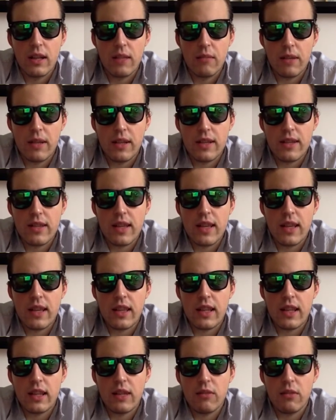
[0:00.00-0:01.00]
but he's saying
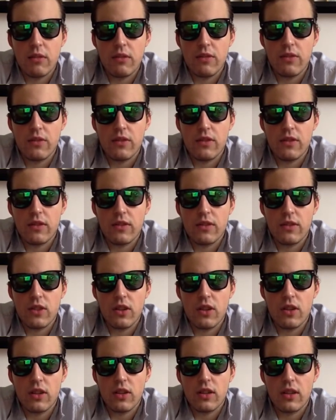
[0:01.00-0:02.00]
that he will
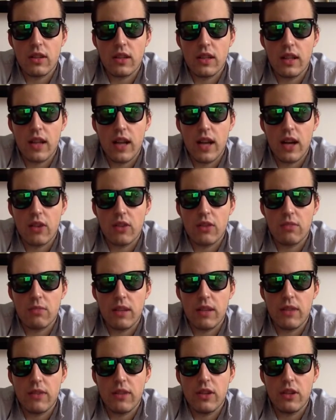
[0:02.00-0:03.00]
talk it out, but
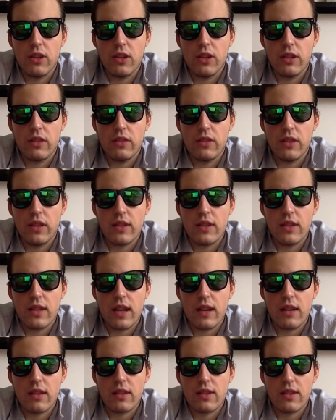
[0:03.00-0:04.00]
if they hurt their friends,
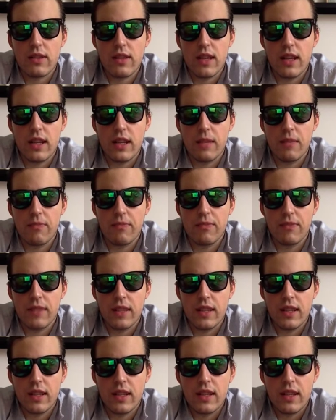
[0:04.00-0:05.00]
I'll slay them.
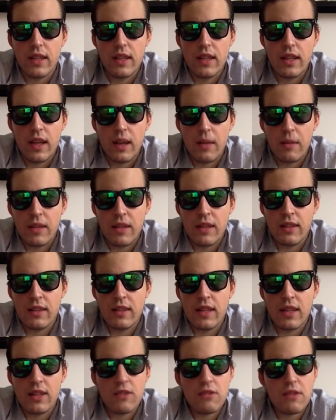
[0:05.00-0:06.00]
I mean,
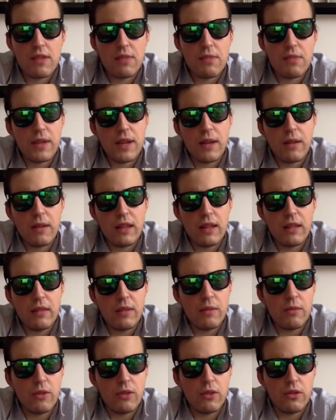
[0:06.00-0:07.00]
Natsu has become a little
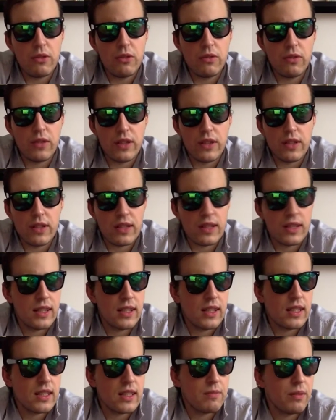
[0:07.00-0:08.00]
bit more ruthless. I
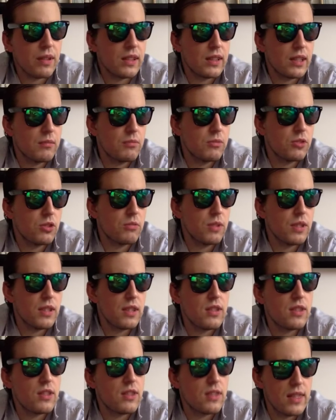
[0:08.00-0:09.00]
didn't expect him to be
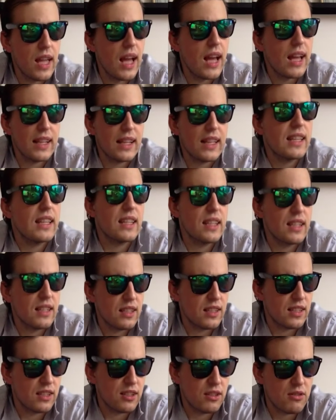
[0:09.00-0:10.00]
that
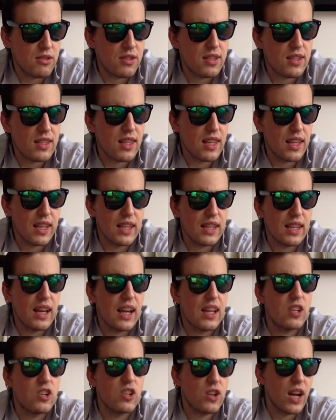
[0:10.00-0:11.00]
eager to slay
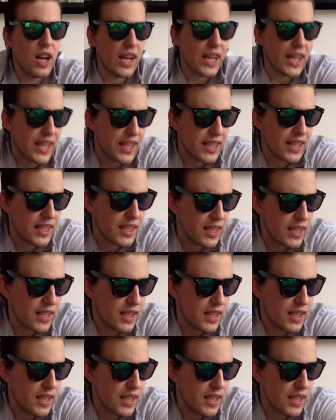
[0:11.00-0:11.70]
a dragon.